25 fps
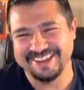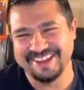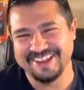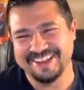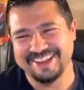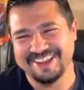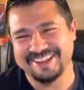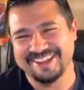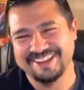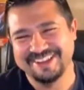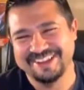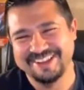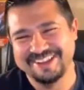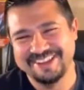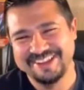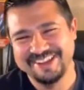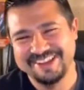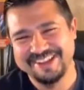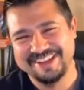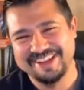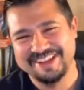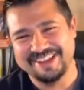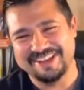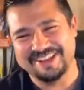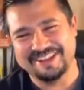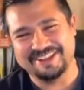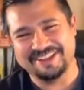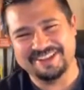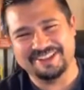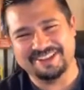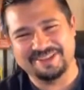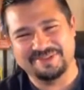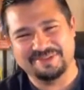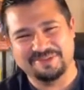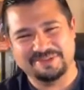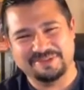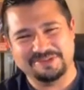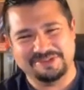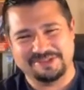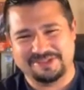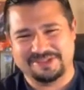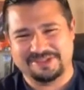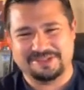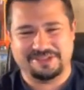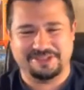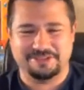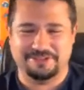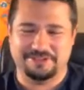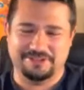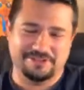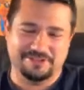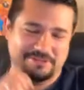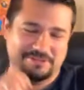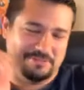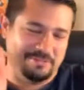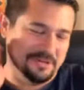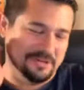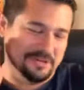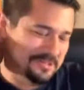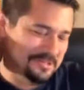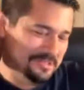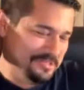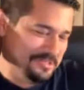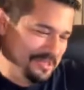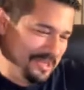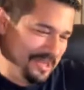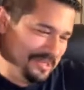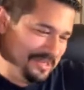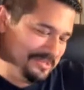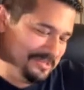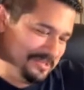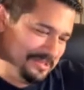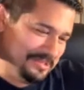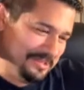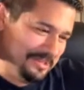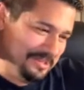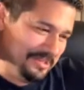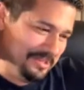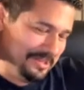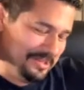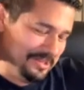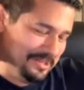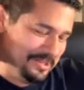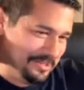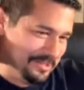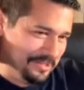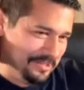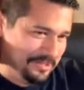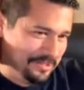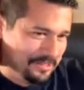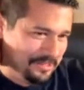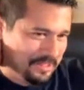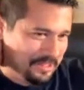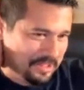Okay. If you just couldn't, what is STD?